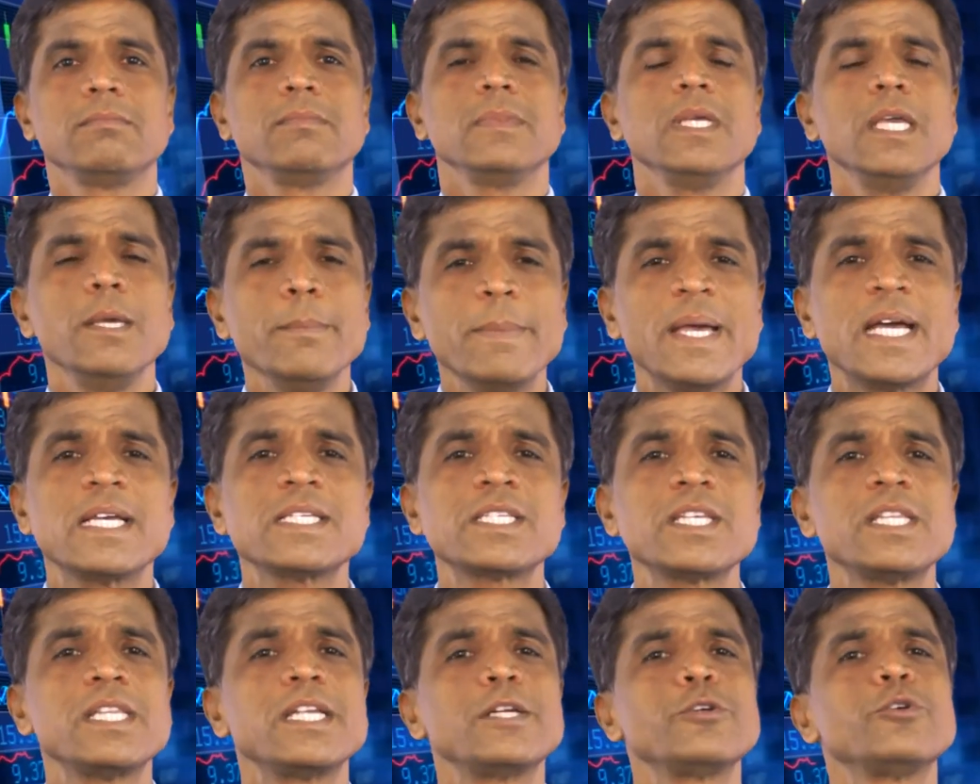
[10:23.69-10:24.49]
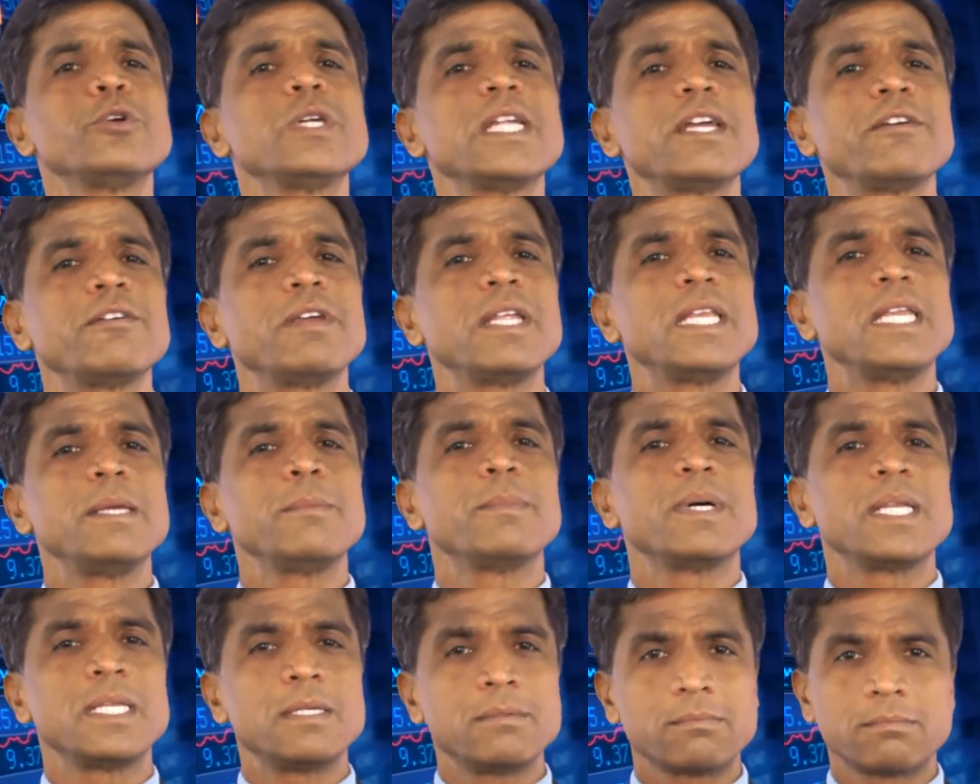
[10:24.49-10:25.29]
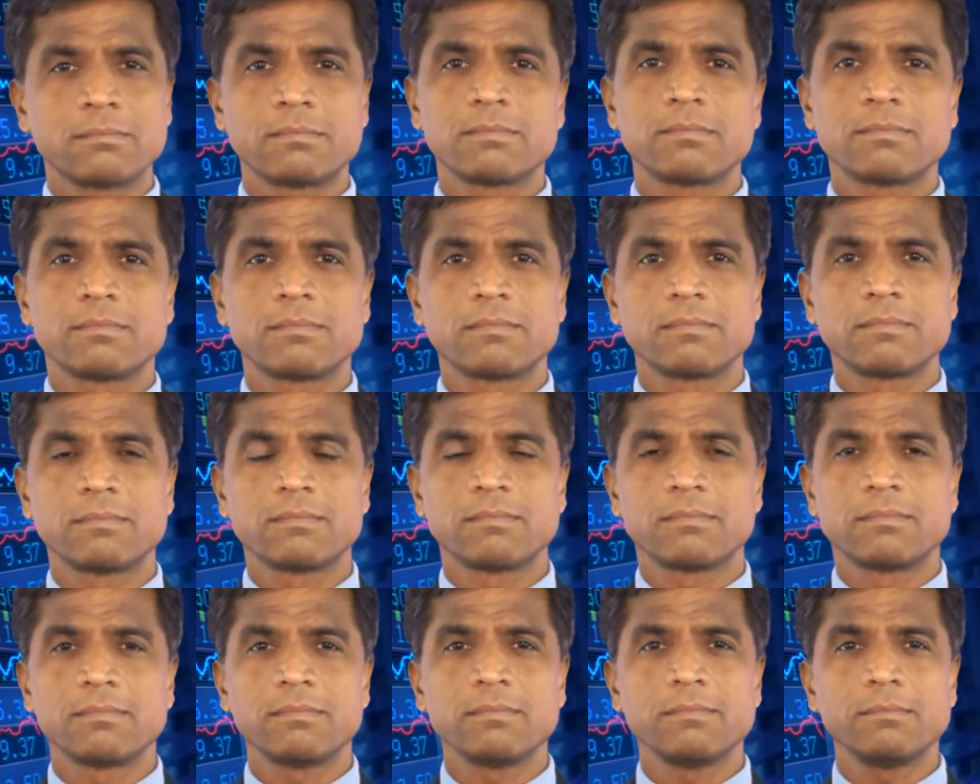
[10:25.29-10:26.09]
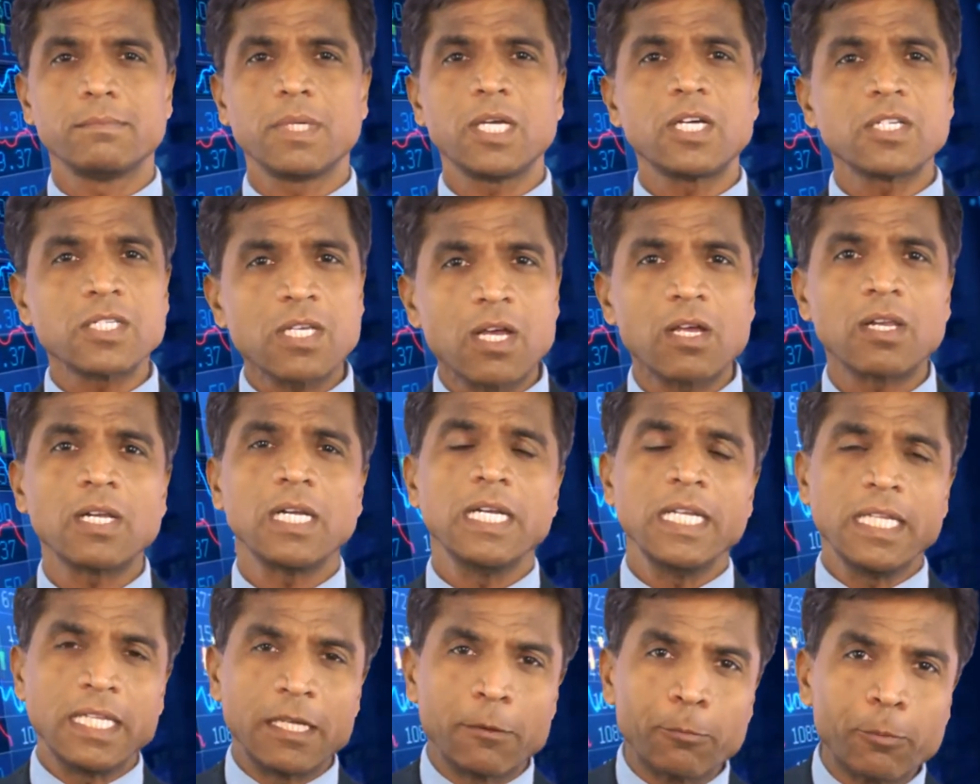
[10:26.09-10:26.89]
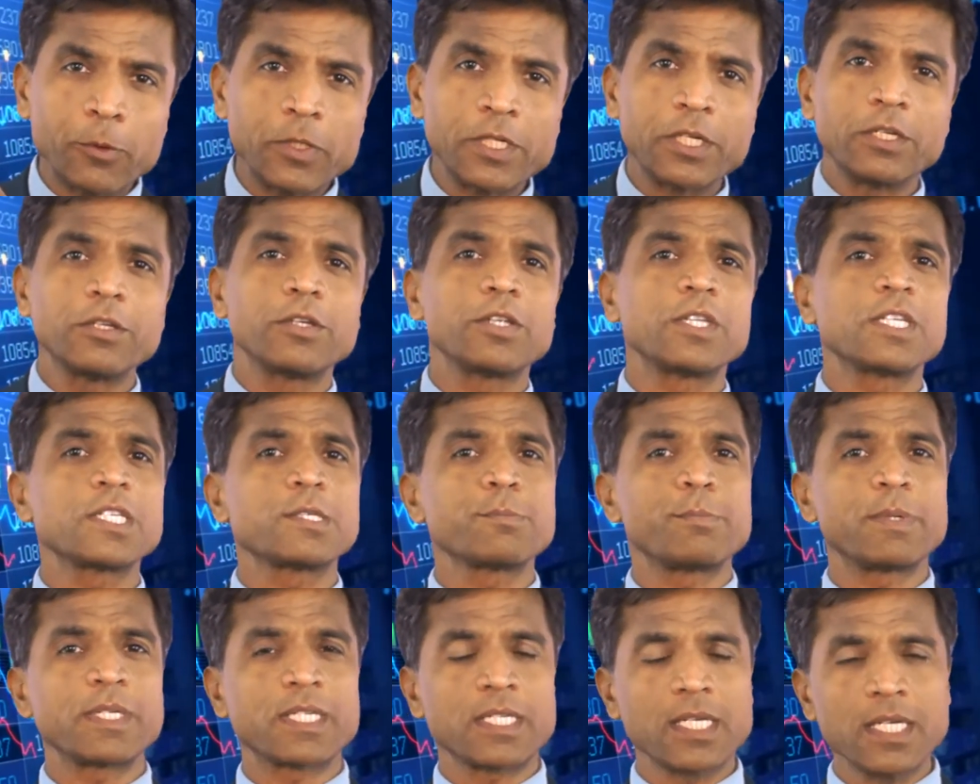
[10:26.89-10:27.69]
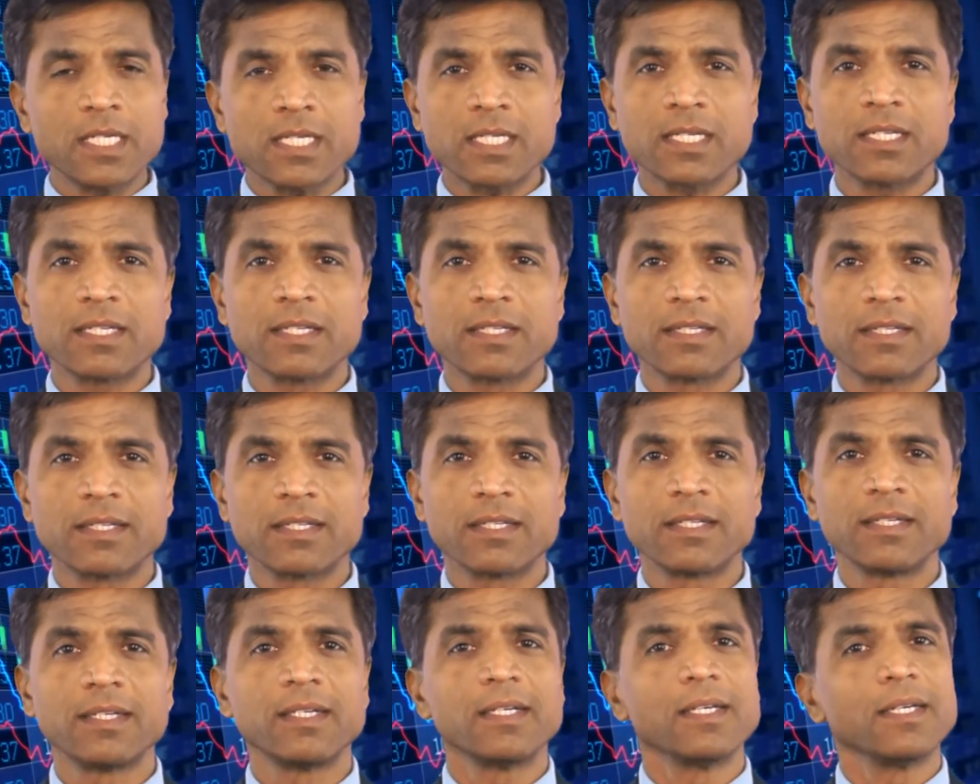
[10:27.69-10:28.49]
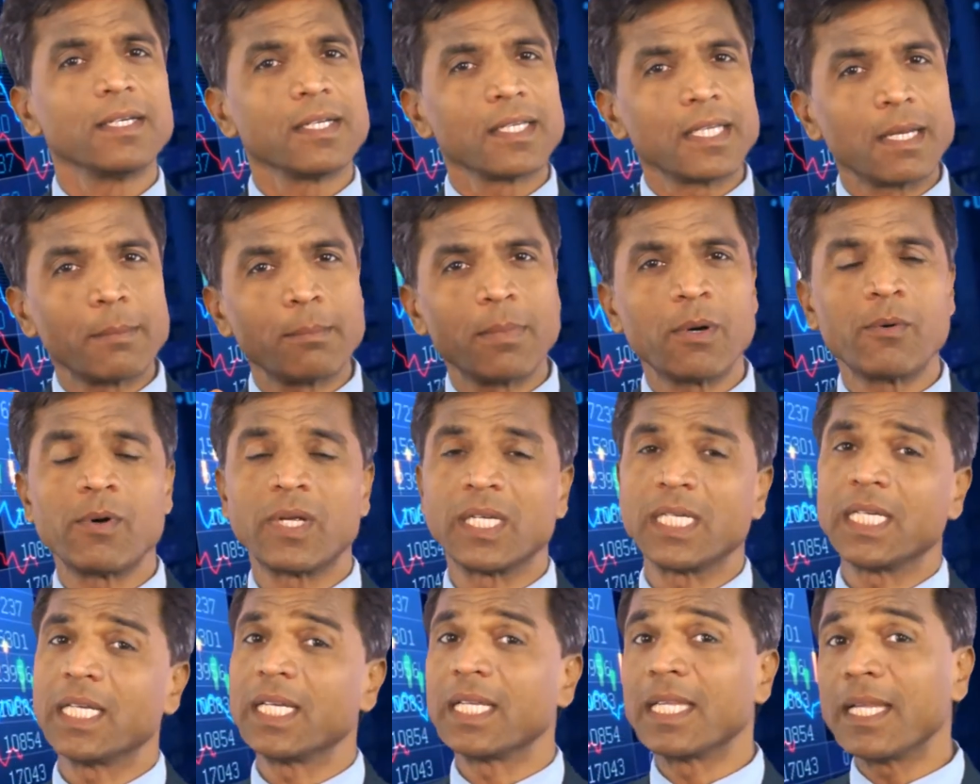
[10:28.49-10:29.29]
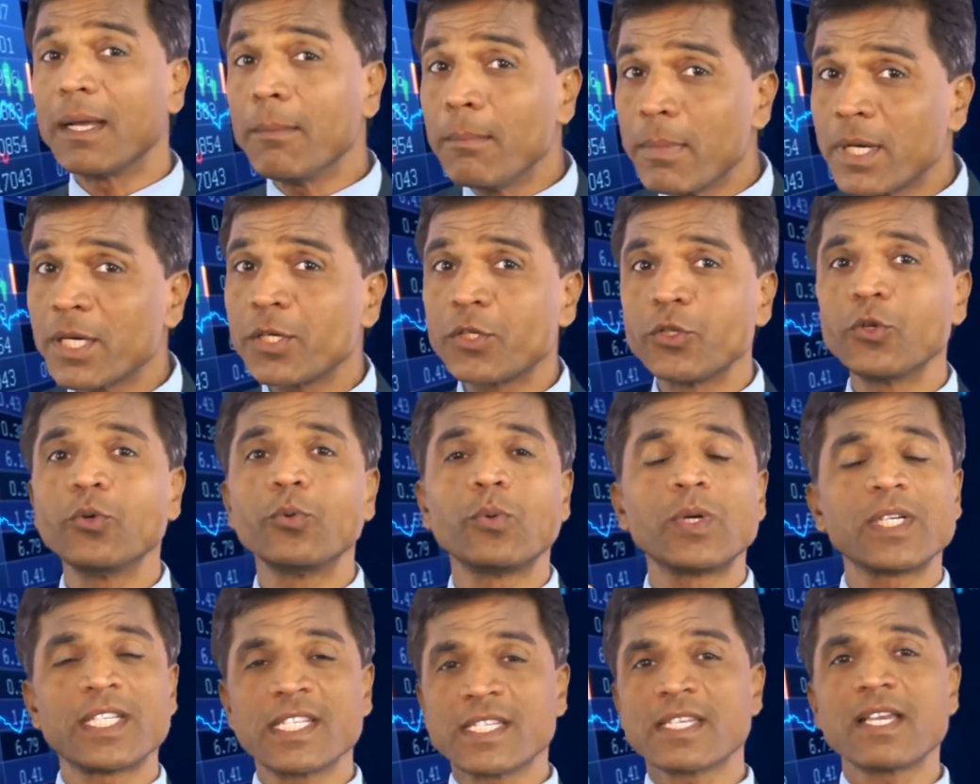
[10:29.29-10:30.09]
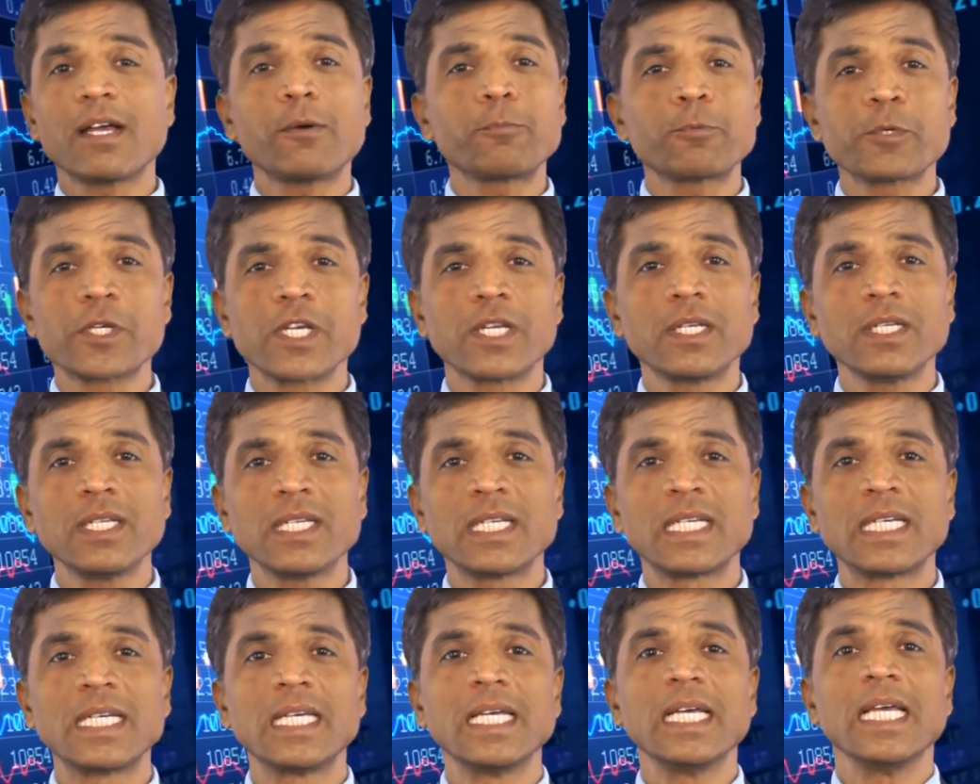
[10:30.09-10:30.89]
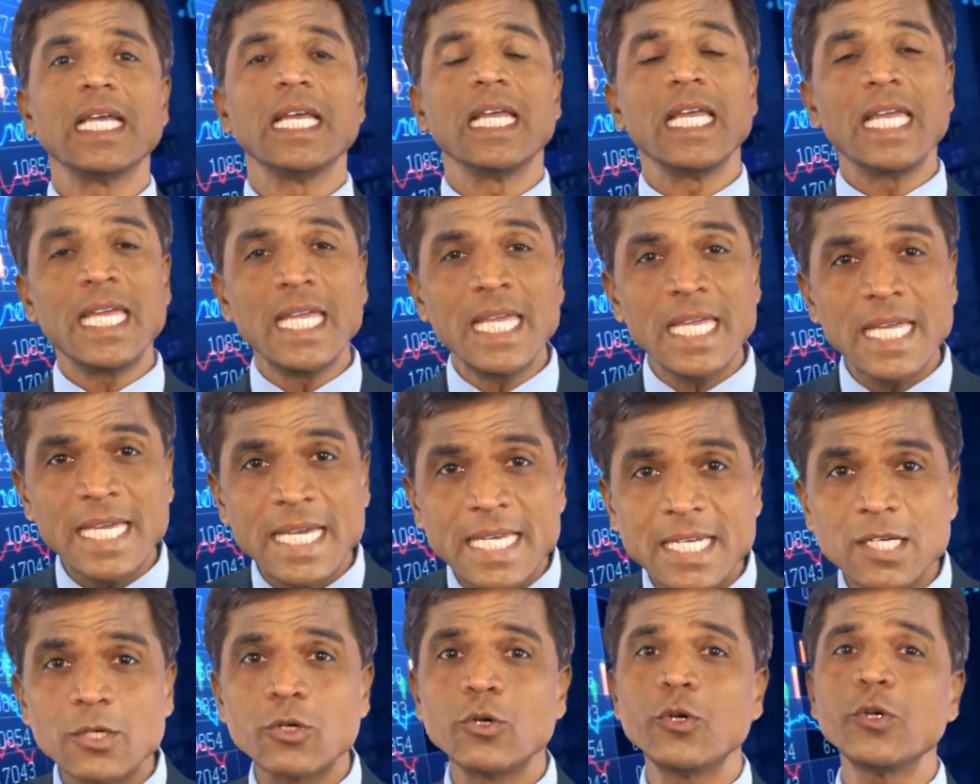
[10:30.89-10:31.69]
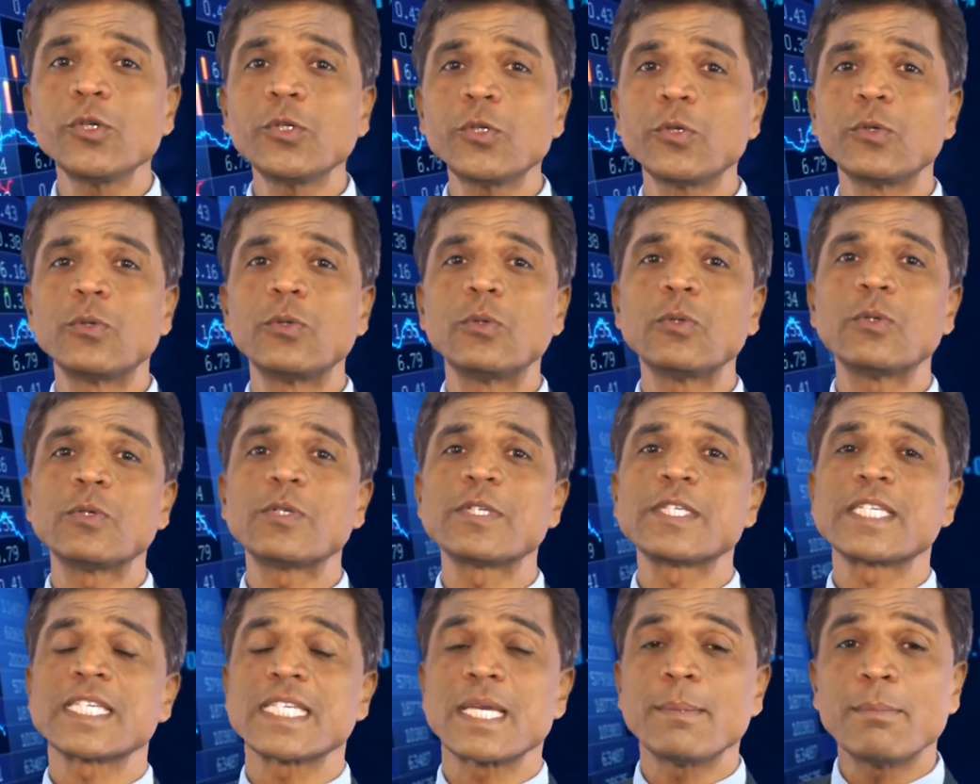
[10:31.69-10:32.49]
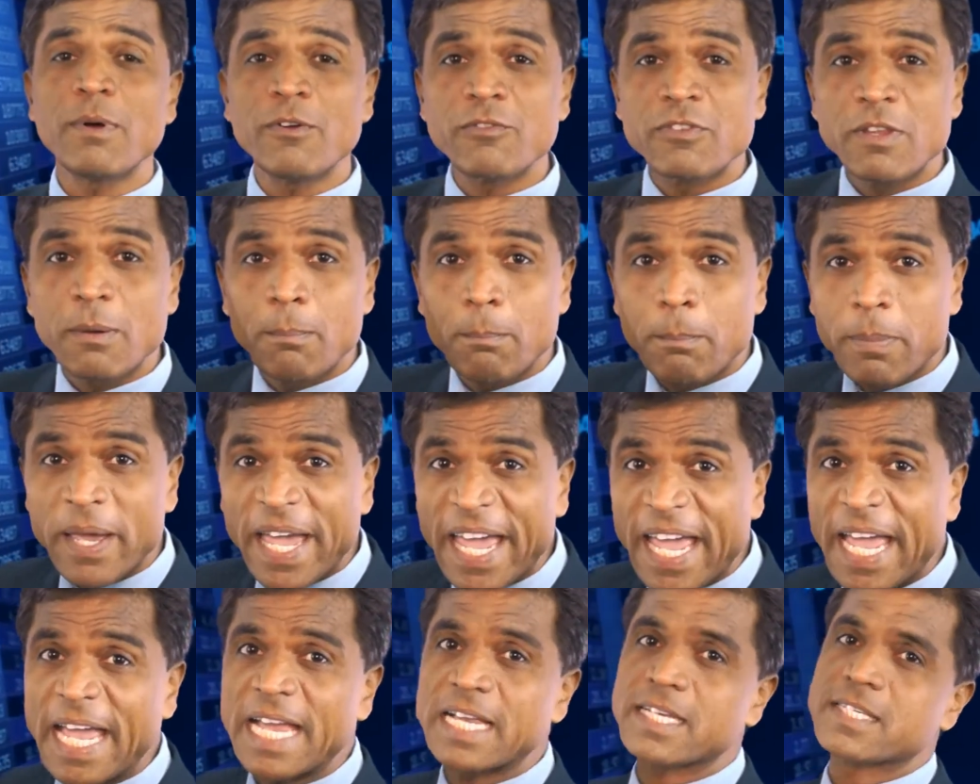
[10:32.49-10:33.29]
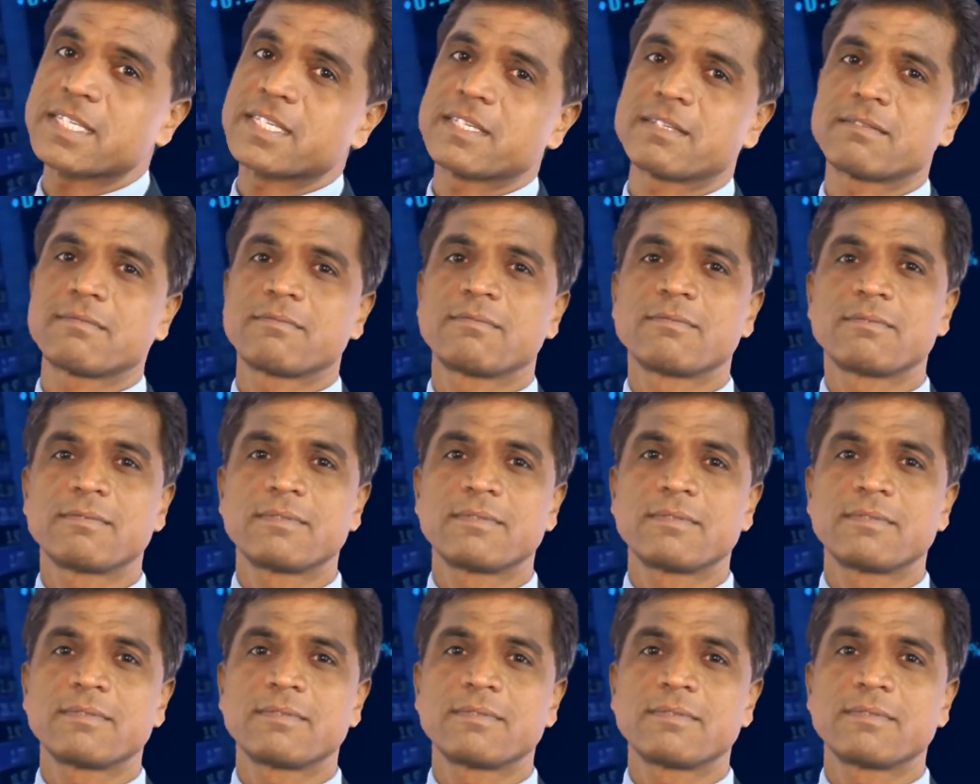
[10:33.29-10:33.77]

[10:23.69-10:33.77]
Imagine they don't have any money because already they put into this business. Number one. Number two, what is the option? He can go to some of the banks.